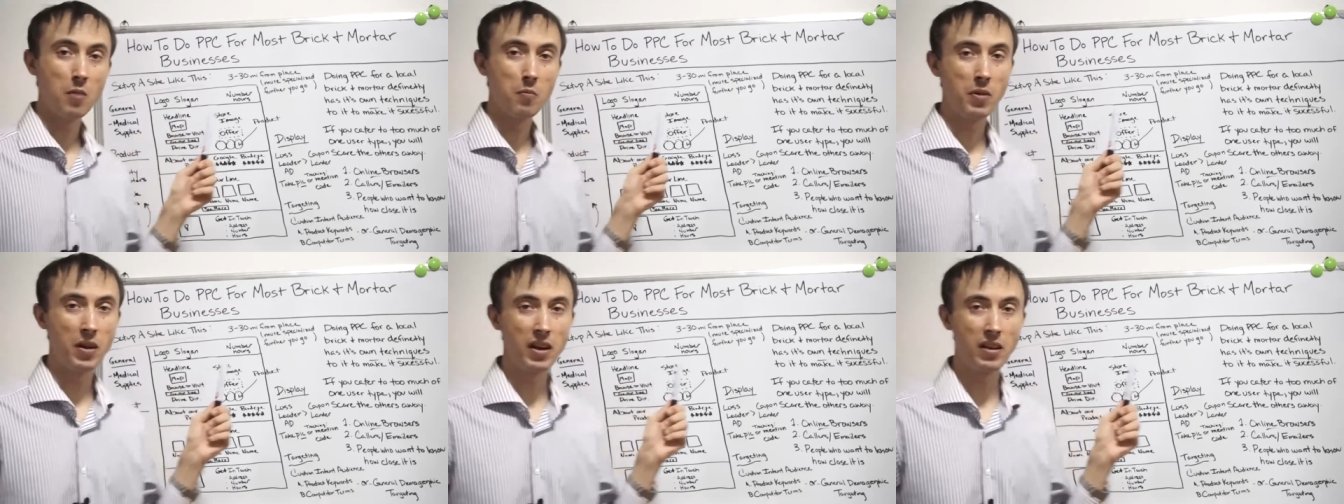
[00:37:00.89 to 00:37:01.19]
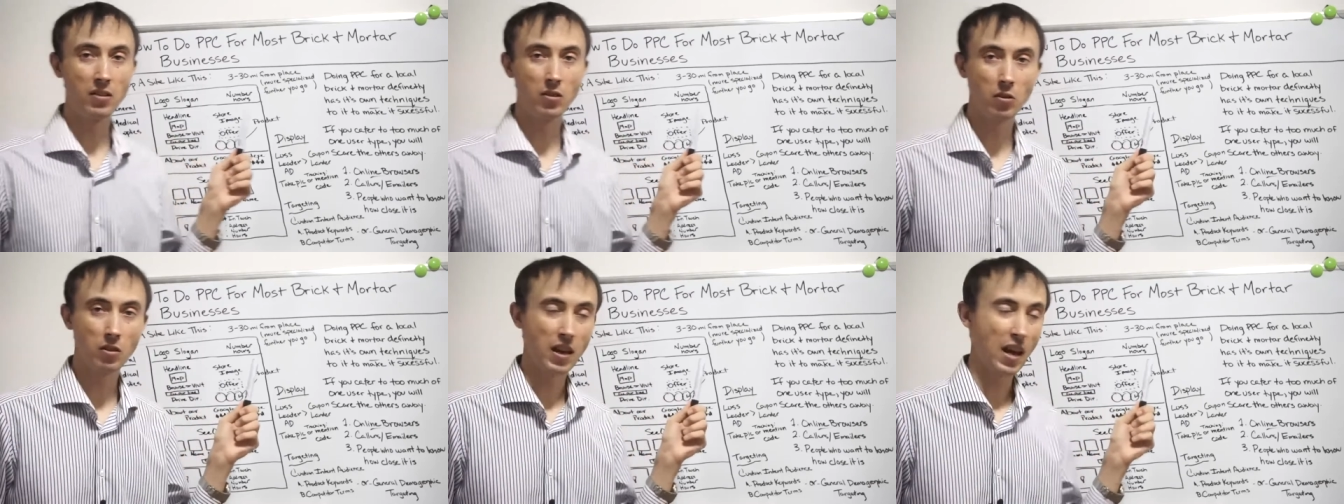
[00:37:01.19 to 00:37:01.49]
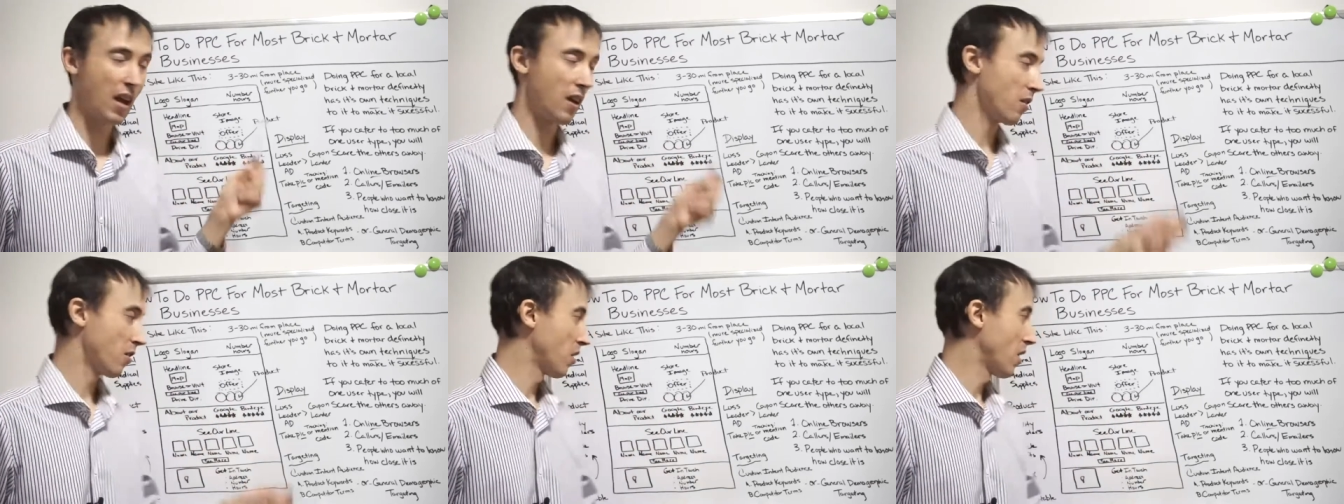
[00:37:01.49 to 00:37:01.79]
campaigns,
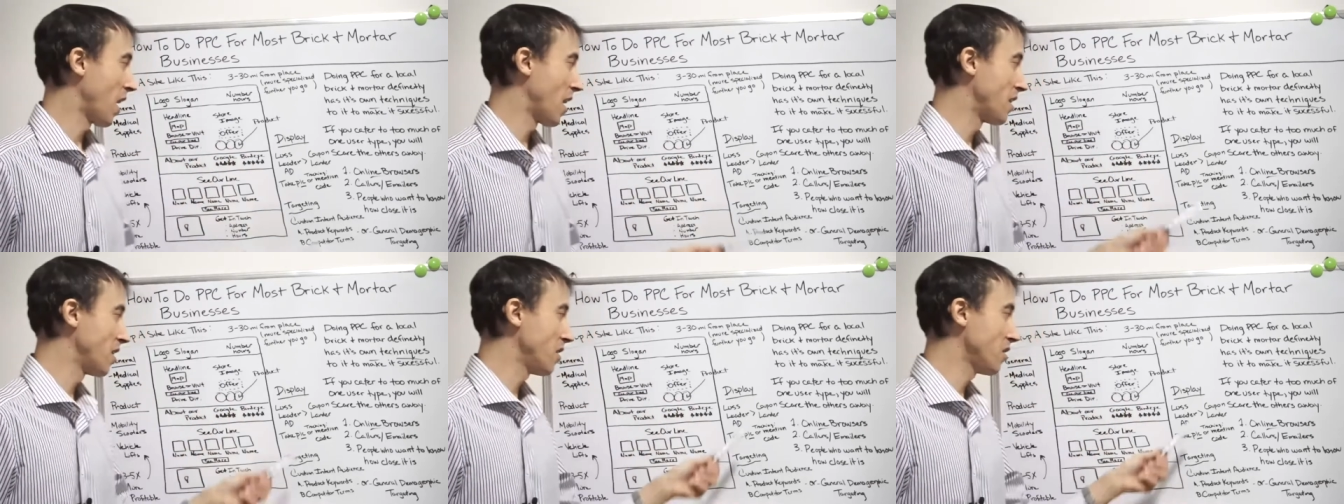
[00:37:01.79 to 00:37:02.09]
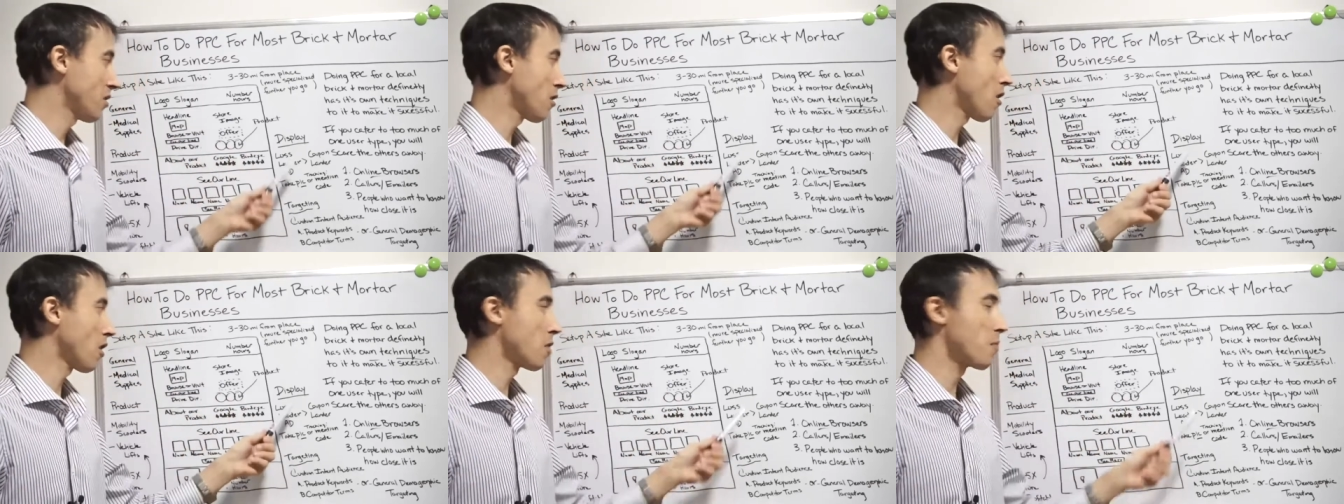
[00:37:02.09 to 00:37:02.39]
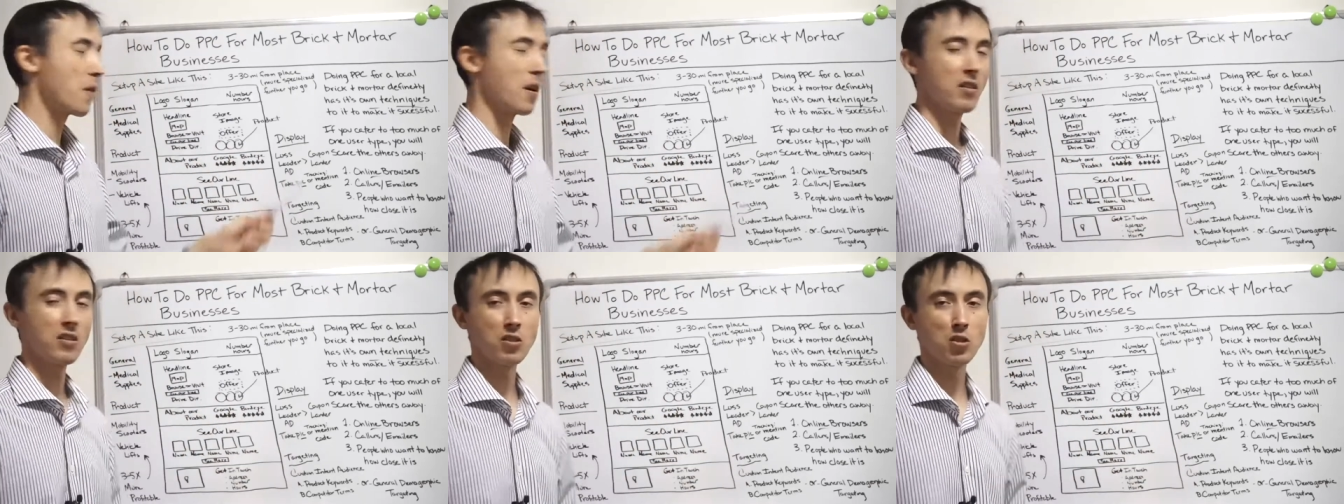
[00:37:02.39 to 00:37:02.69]
okay? I didn't
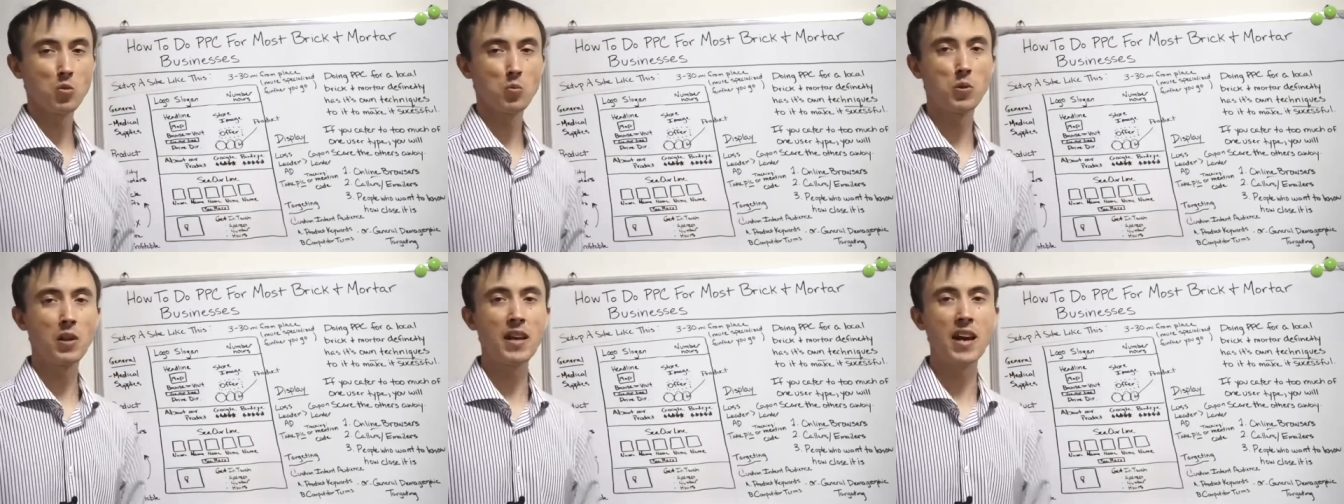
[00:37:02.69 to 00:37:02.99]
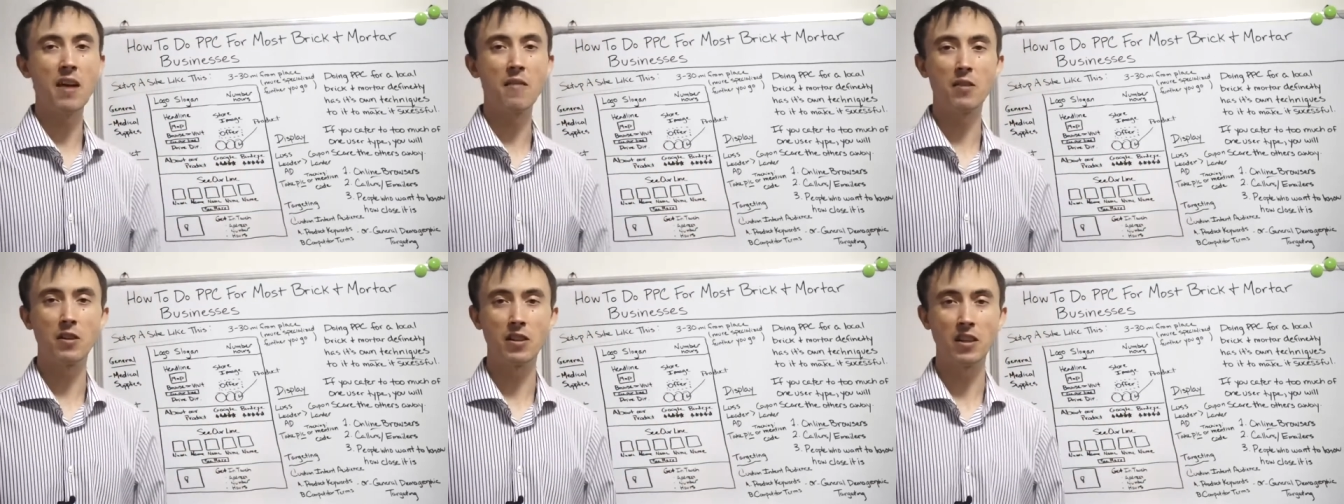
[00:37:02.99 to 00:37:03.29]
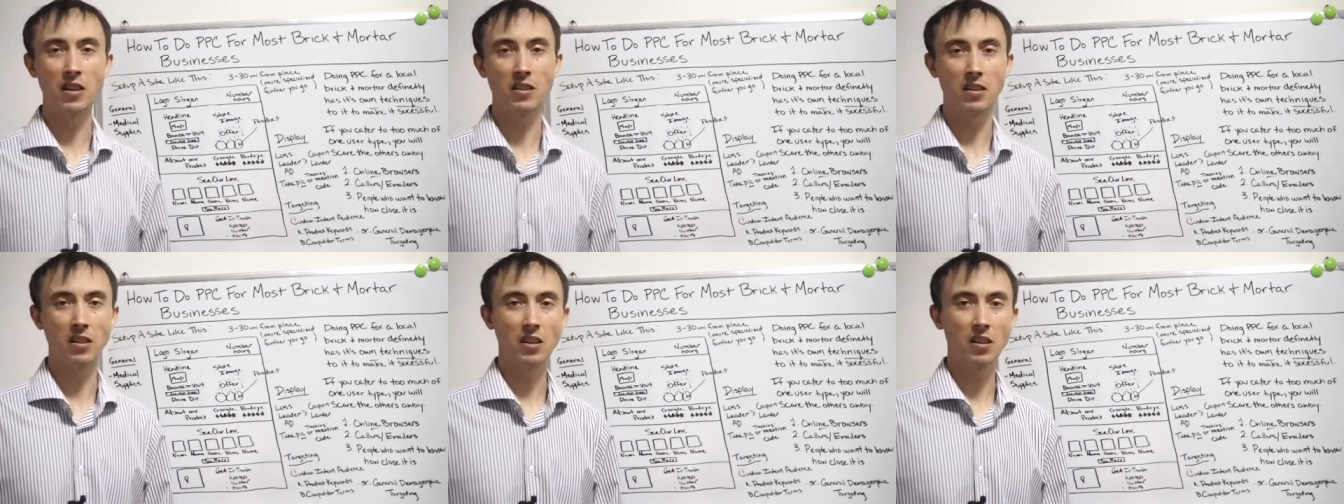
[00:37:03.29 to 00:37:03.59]
talk about display
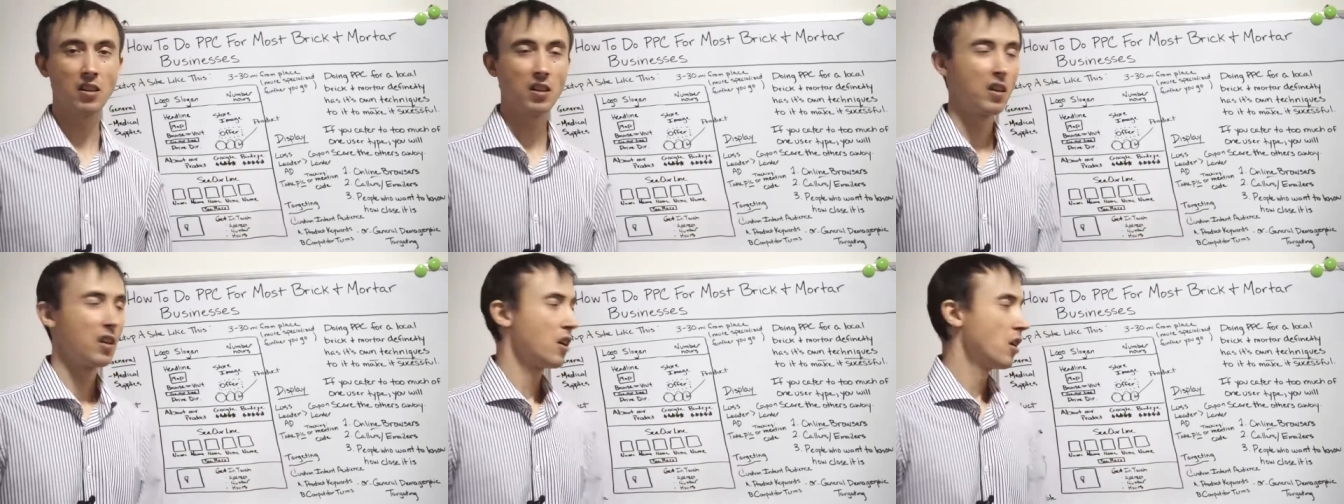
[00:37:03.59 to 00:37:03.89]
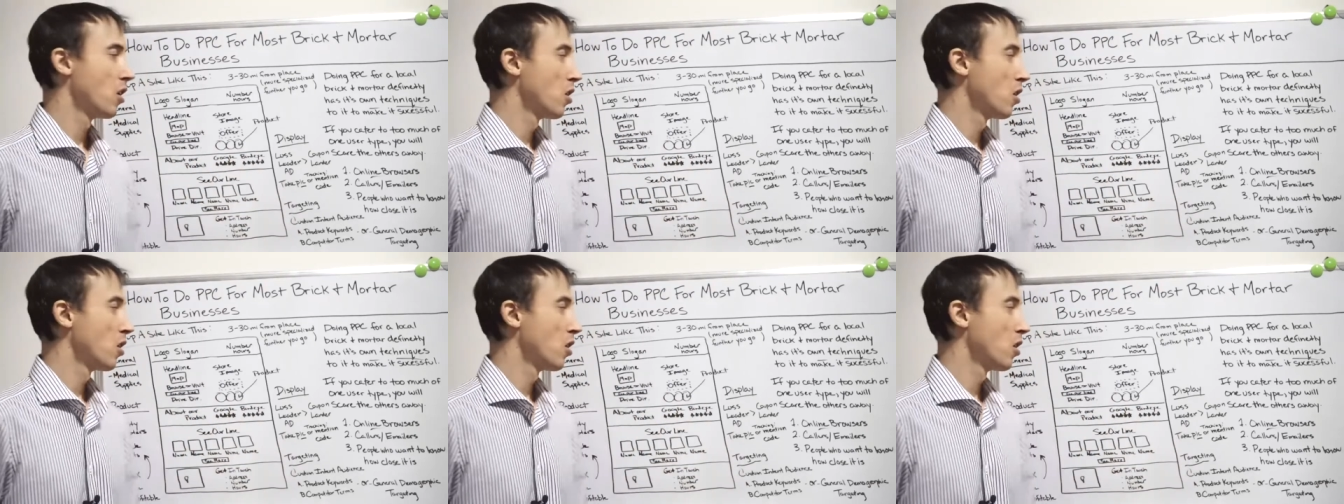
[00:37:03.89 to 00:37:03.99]
advertising.